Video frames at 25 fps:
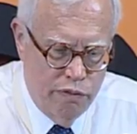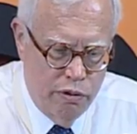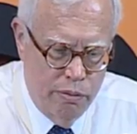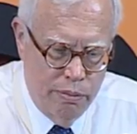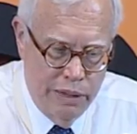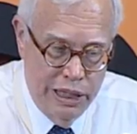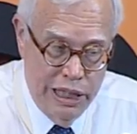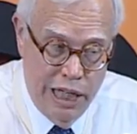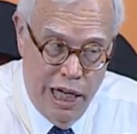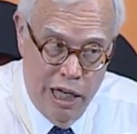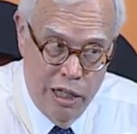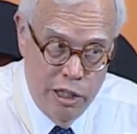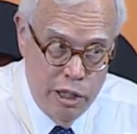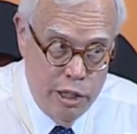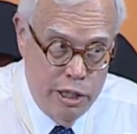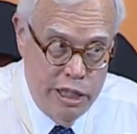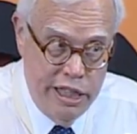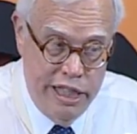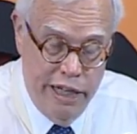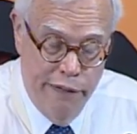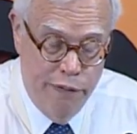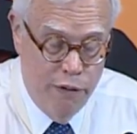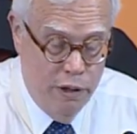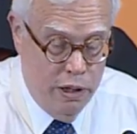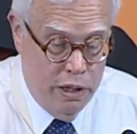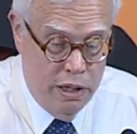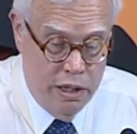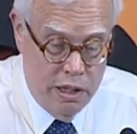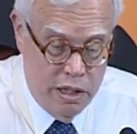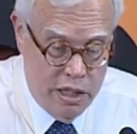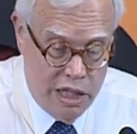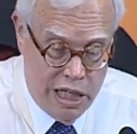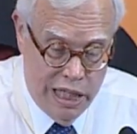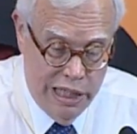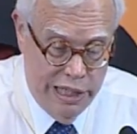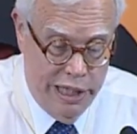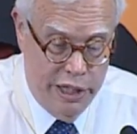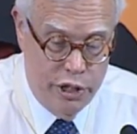from a large, different
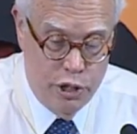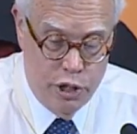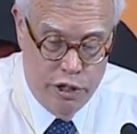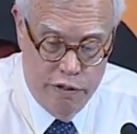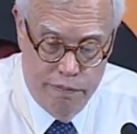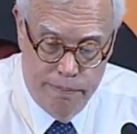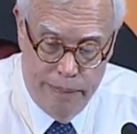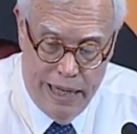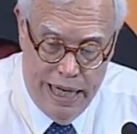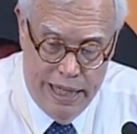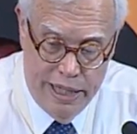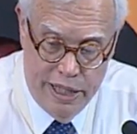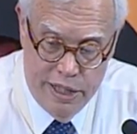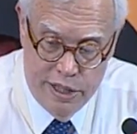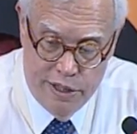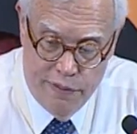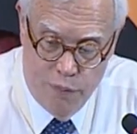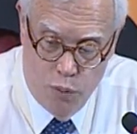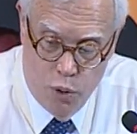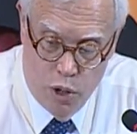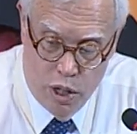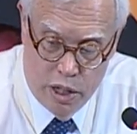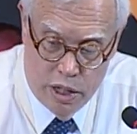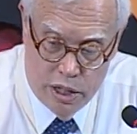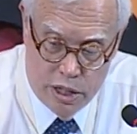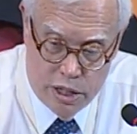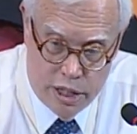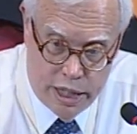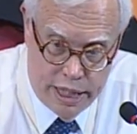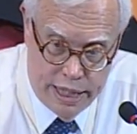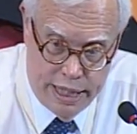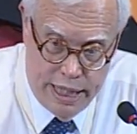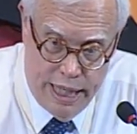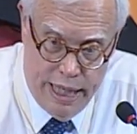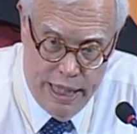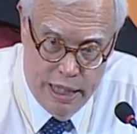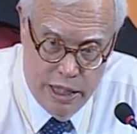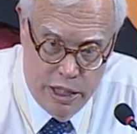collection of bodies of work in
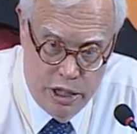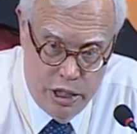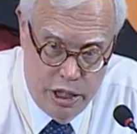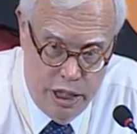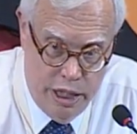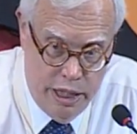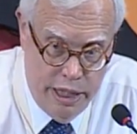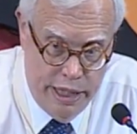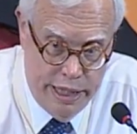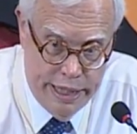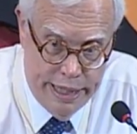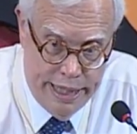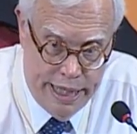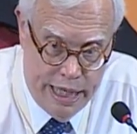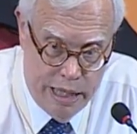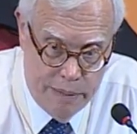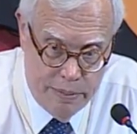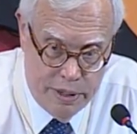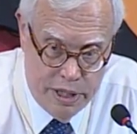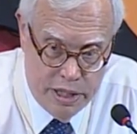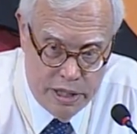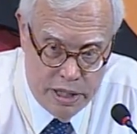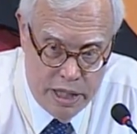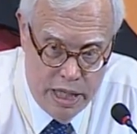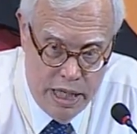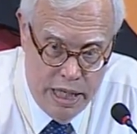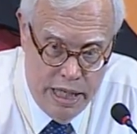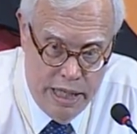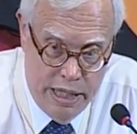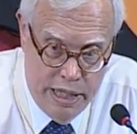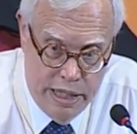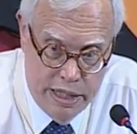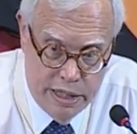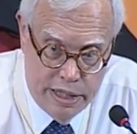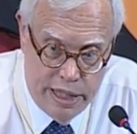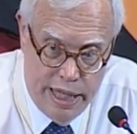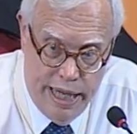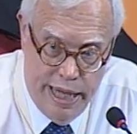psychology and economics
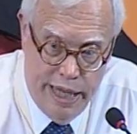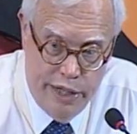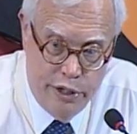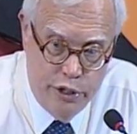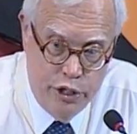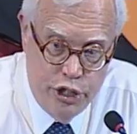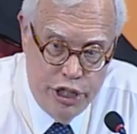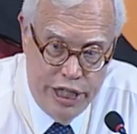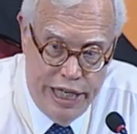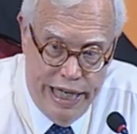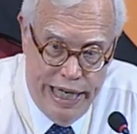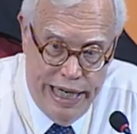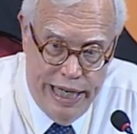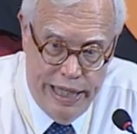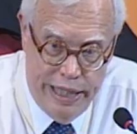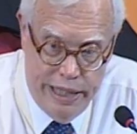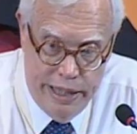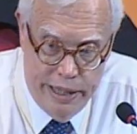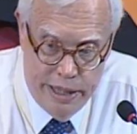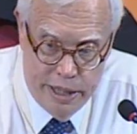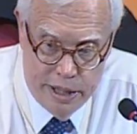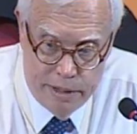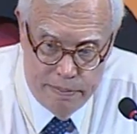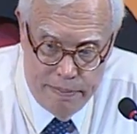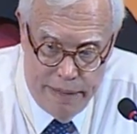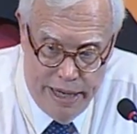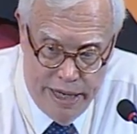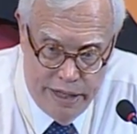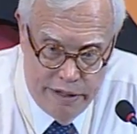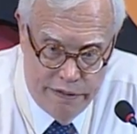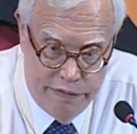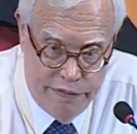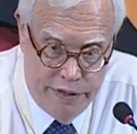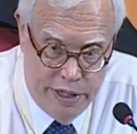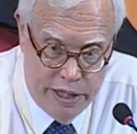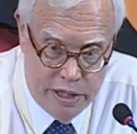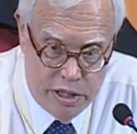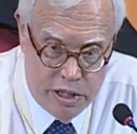is the heterogeneity that's
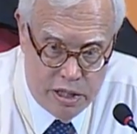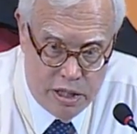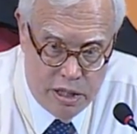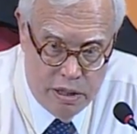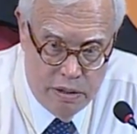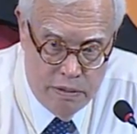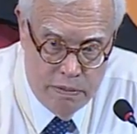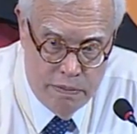manifest.